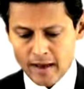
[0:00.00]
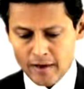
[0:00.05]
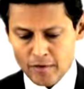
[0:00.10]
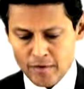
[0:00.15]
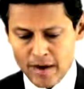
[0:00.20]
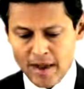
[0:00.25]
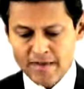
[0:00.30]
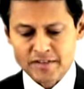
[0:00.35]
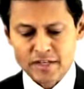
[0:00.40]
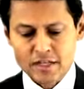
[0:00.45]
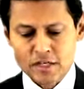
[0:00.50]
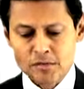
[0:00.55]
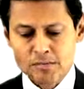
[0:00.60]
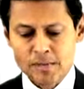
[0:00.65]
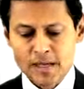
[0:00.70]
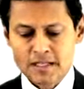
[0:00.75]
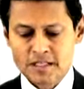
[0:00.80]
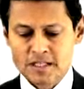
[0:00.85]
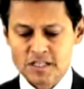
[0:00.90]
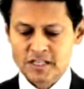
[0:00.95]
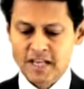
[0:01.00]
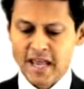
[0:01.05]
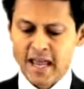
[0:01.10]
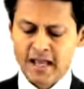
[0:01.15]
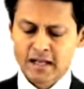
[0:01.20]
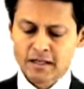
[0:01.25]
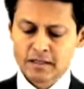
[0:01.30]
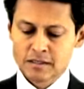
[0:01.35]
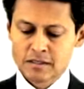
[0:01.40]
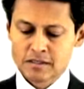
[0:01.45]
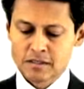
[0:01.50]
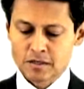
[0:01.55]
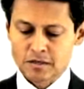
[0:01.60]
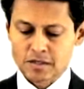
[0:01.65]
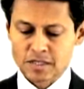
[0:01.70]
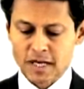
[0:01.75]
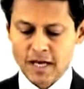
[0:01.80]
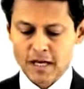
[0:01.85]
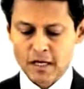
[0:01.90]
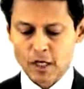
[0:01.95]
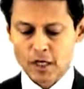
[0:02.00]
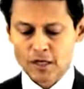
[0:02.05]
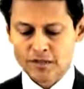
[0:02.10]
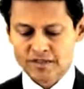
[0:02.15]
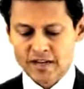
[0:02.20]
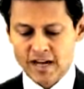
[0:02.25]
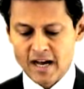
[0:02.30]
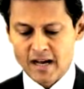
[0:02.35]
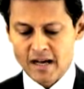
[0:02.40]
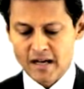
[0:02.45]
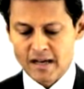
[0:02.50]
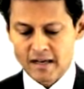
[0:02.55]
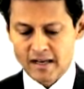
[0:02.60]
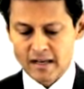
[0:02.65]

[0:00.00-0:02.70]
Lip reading: Revenue means sales or turnover.